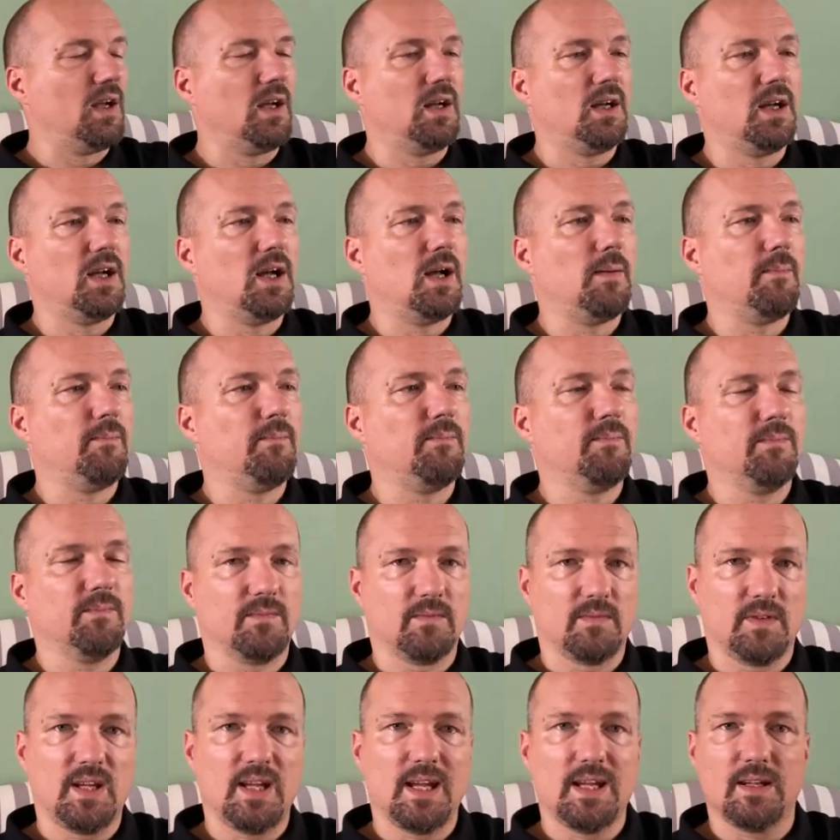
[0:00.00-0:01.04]
um,
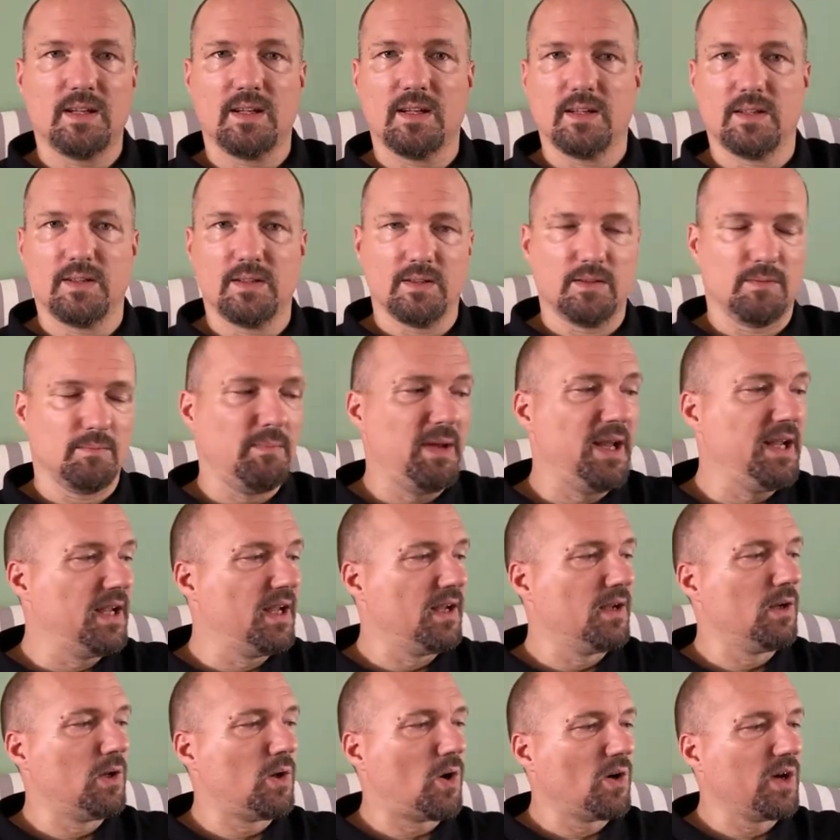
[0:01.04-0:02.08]

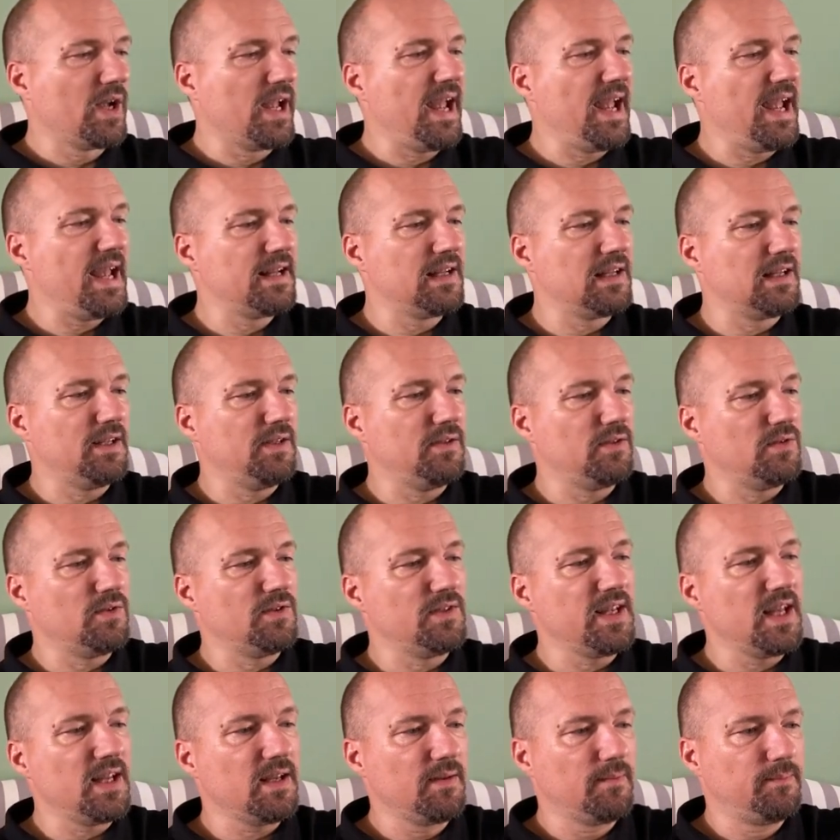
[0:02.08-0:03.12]
making a longer handle into
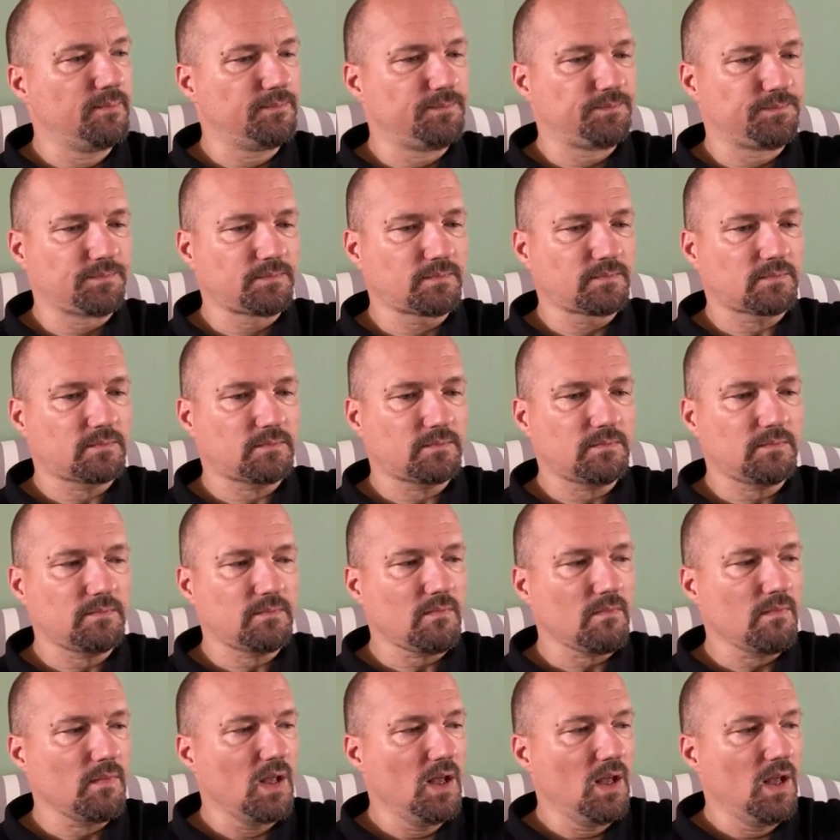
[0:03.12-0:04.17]
that
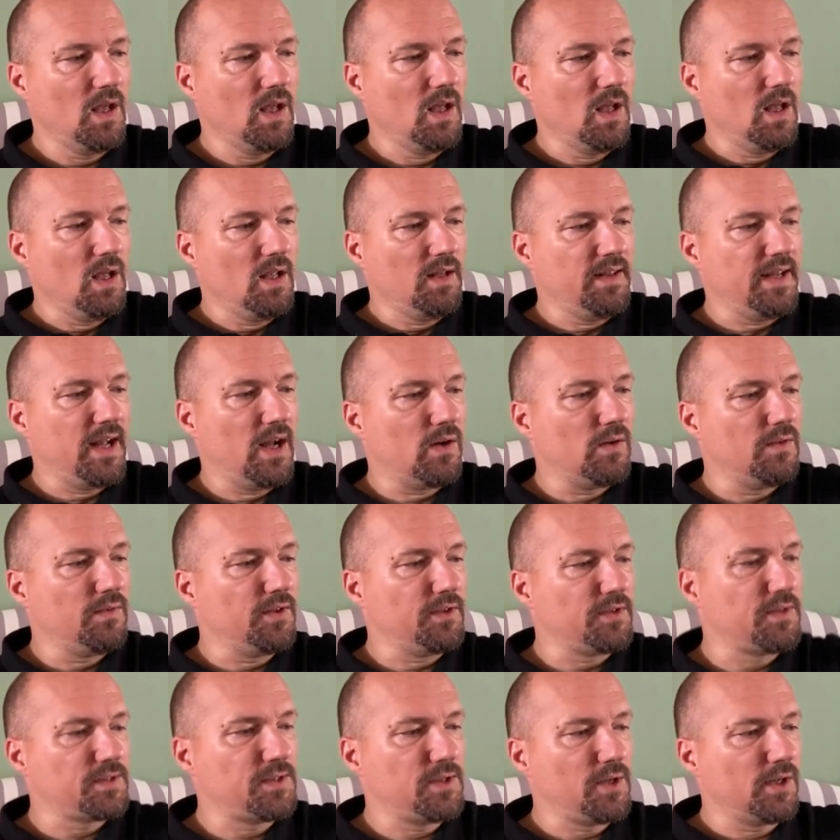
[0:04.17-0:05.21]
now the
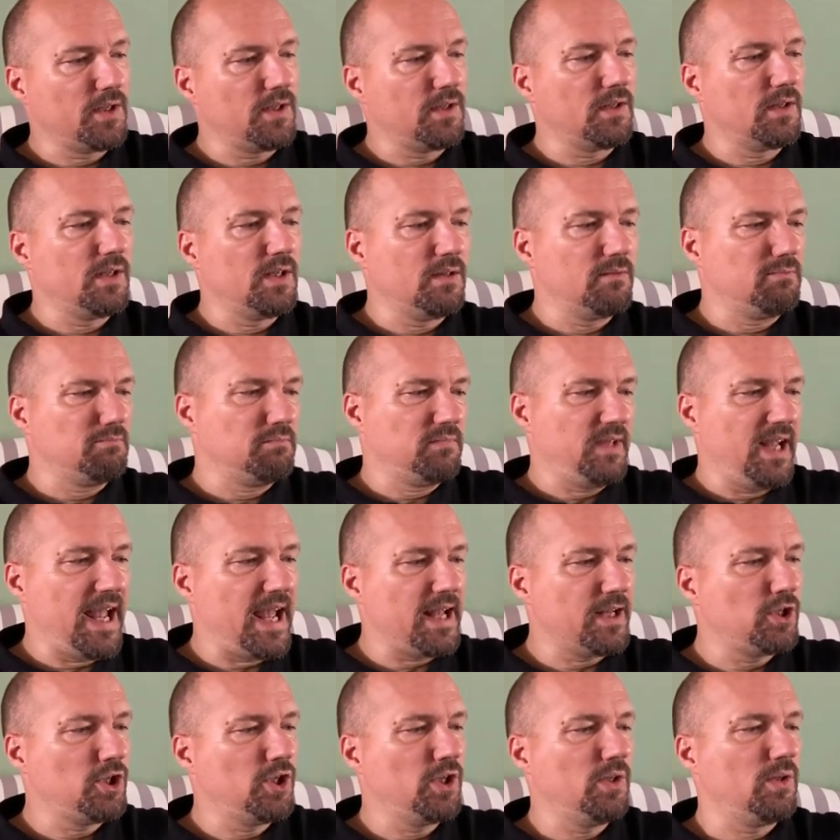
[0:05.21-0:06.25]
third
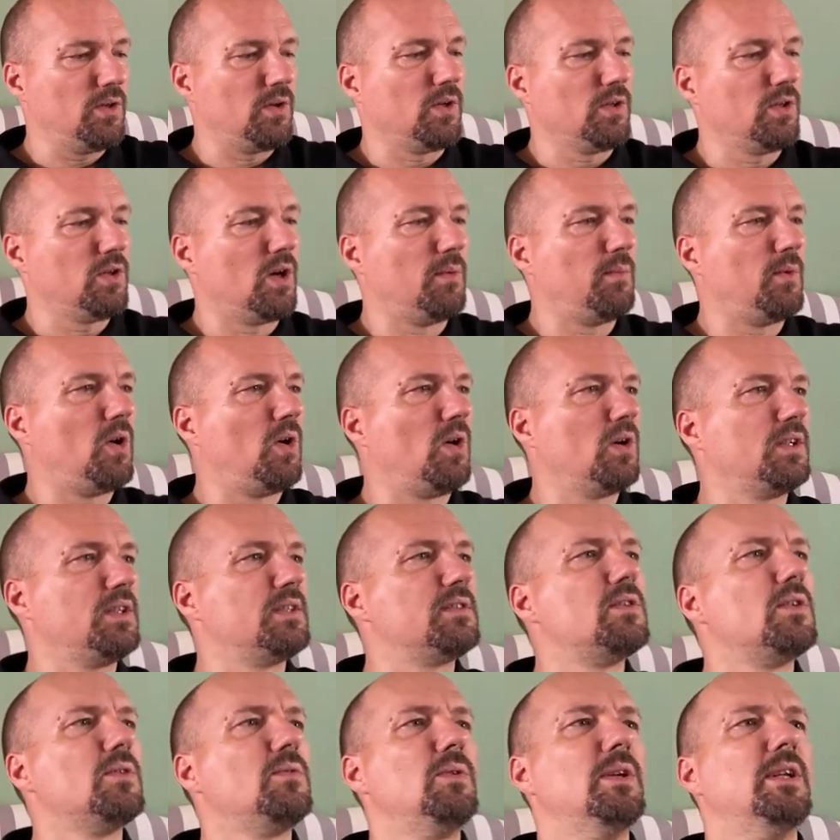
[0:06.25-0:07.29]
hatchet or tomahawk
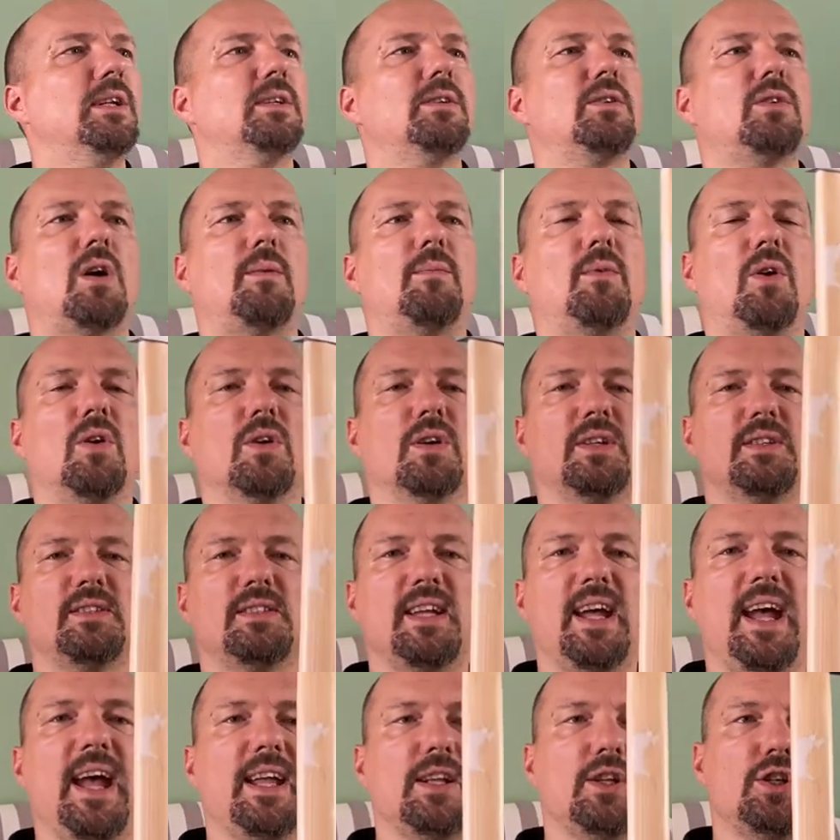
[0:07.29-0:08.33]
it's not really a tomahawk it's a
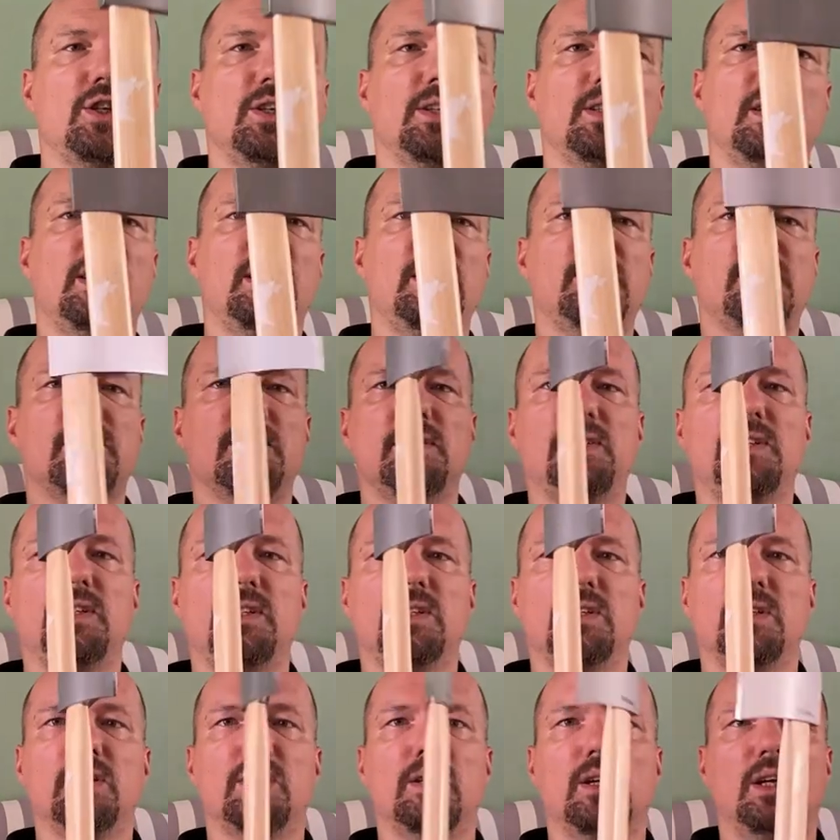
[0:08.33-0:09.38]
hatchet is
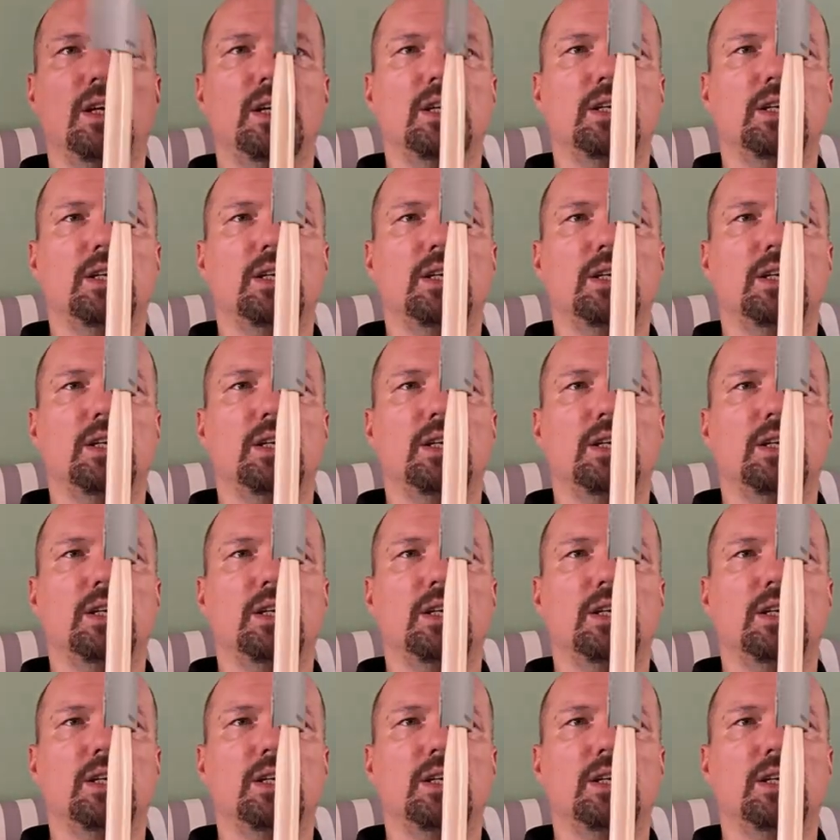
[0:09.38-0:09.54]
the